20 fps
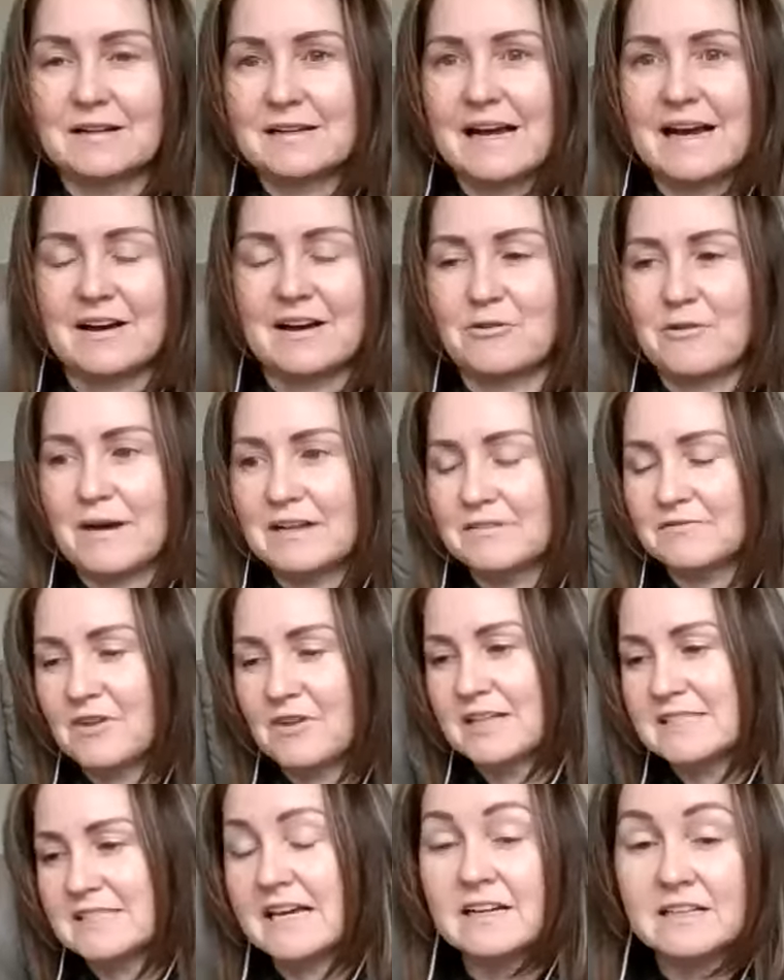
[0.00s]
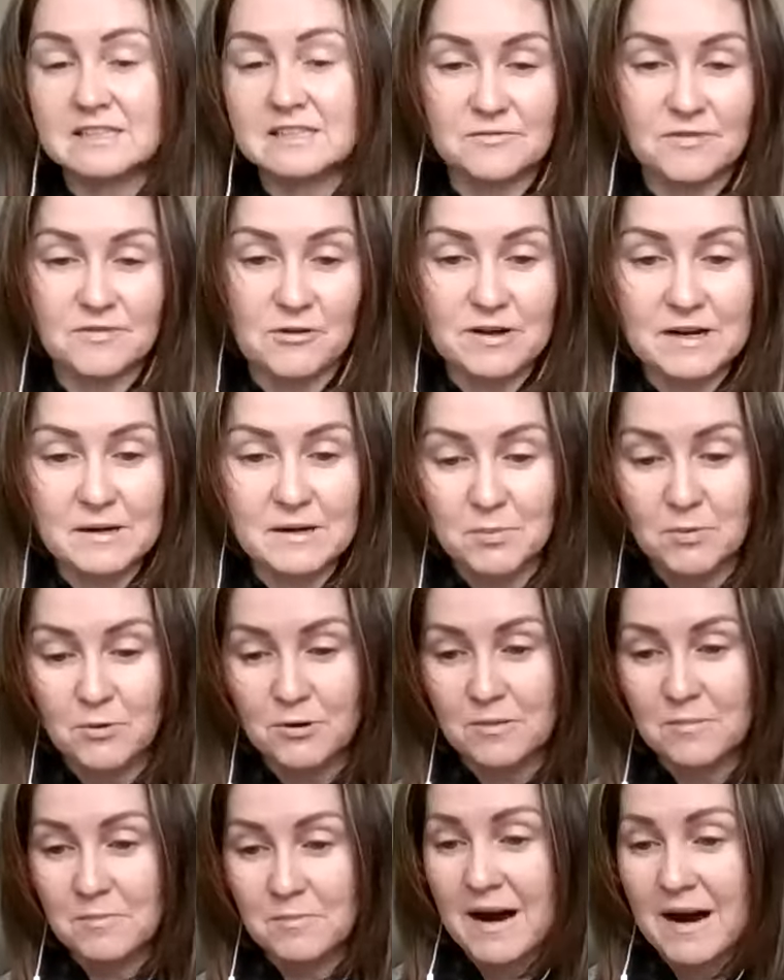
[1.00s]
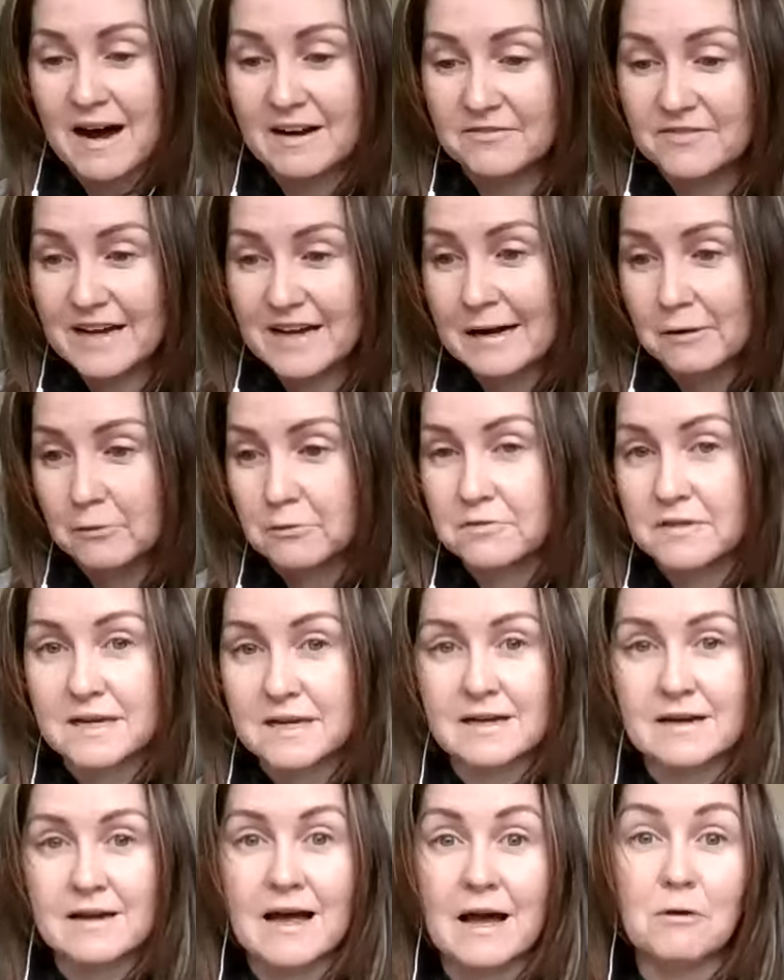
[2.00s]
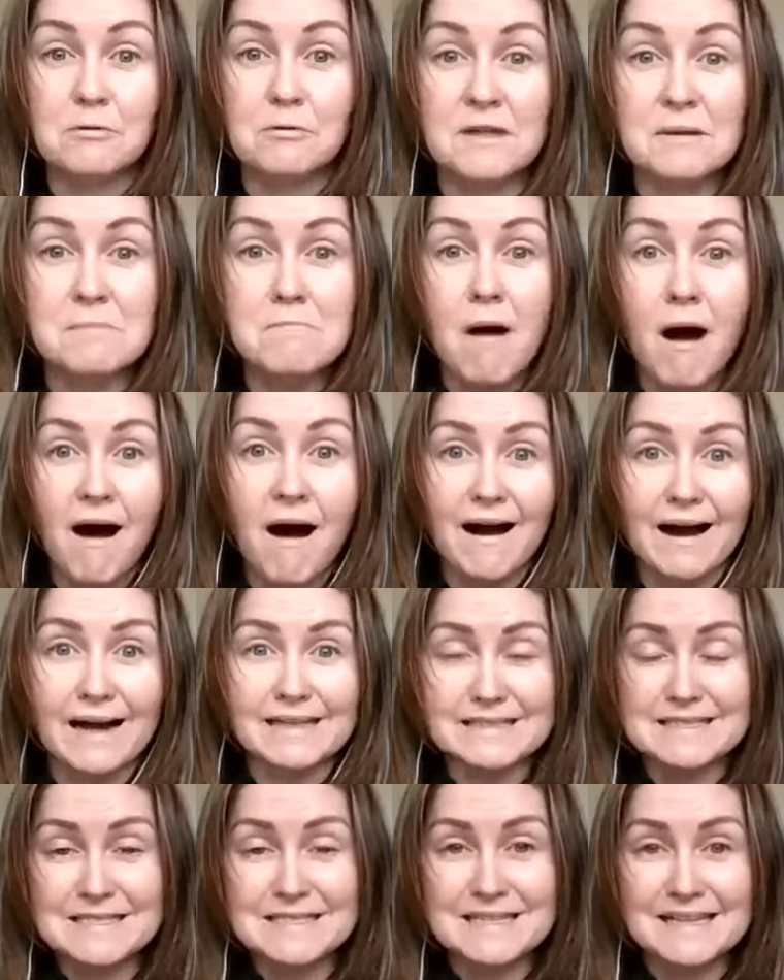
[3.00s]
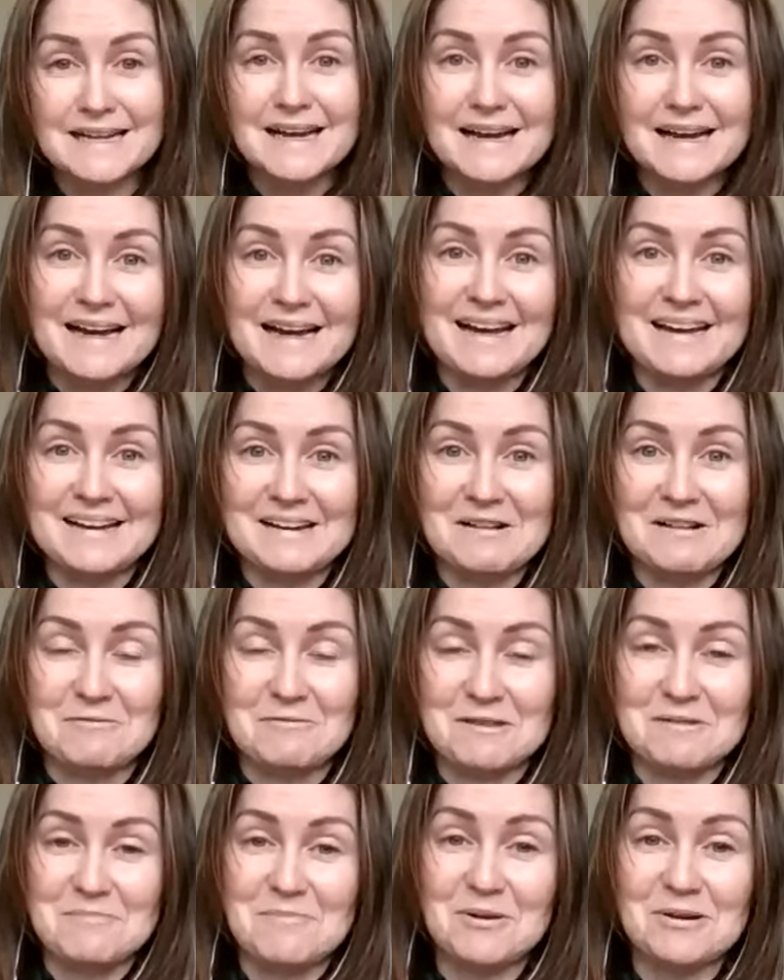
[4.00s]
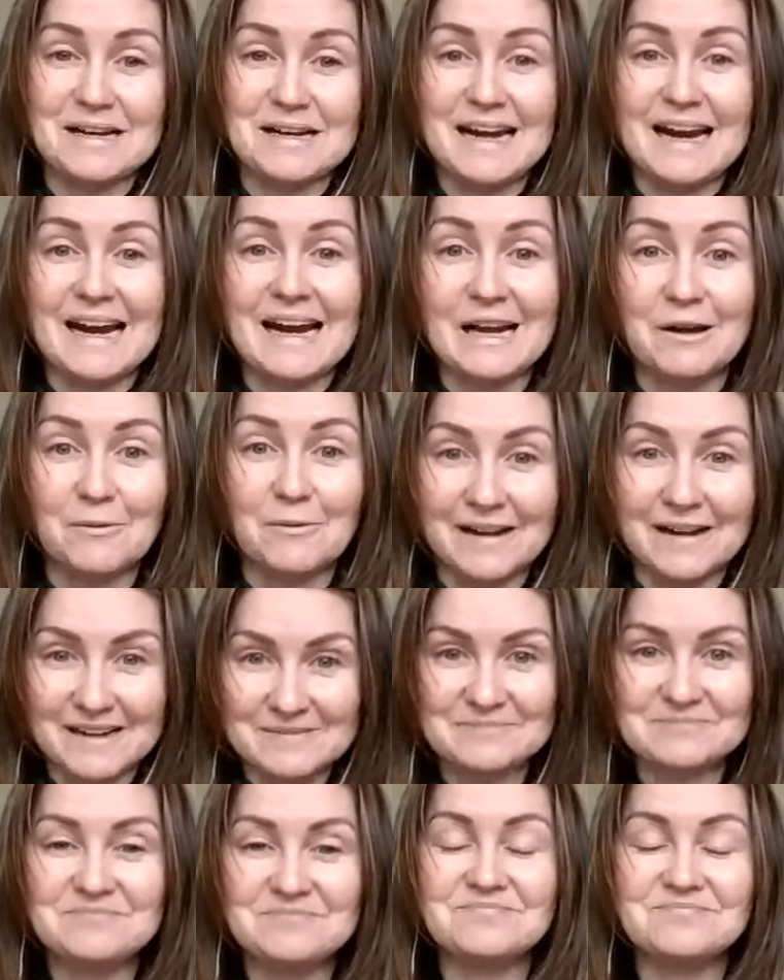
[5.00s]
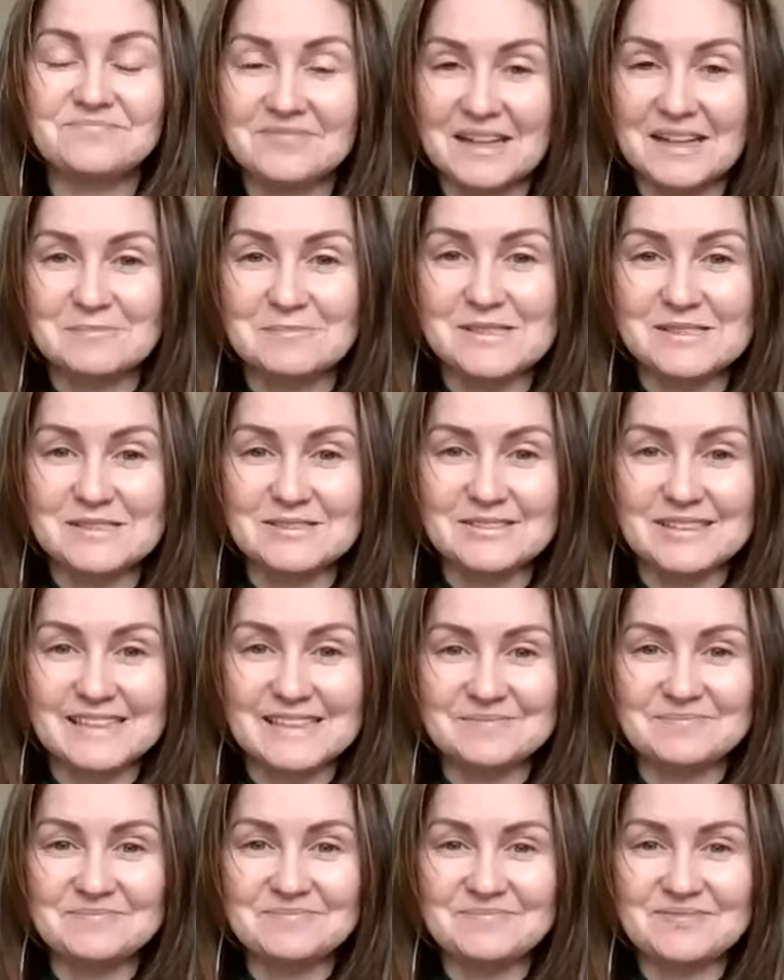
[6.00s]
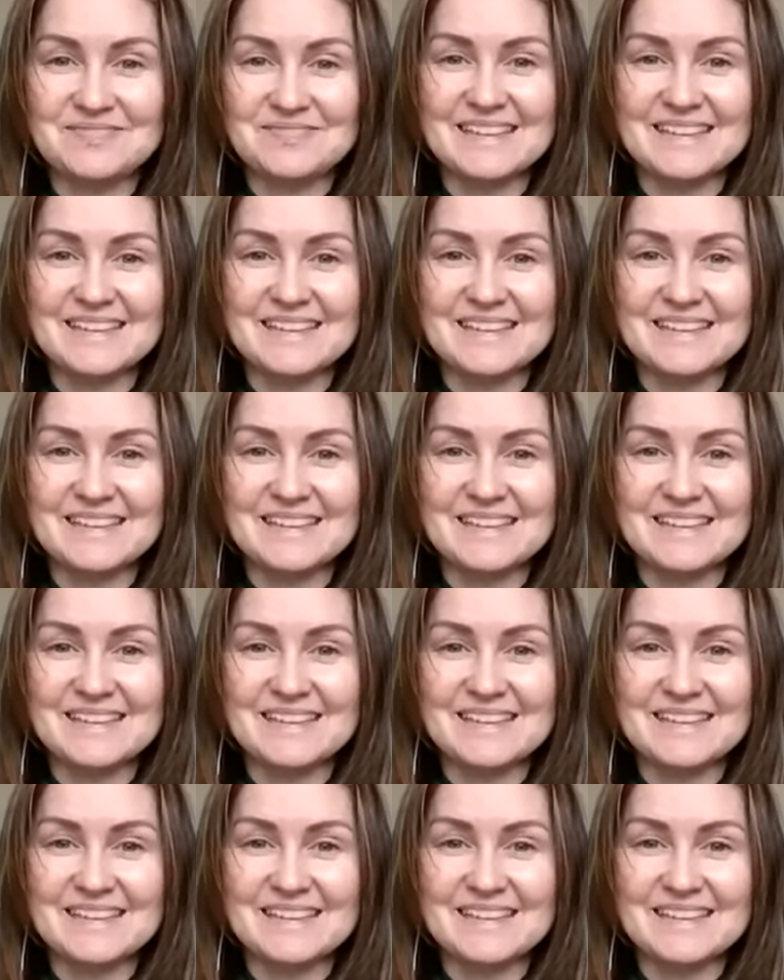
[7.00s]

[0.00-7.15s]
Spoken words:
Yeah, great advice. And it's a very important part of a healthy mind and healthy body. Absolutely. Anyway. Absolutely. Yeah.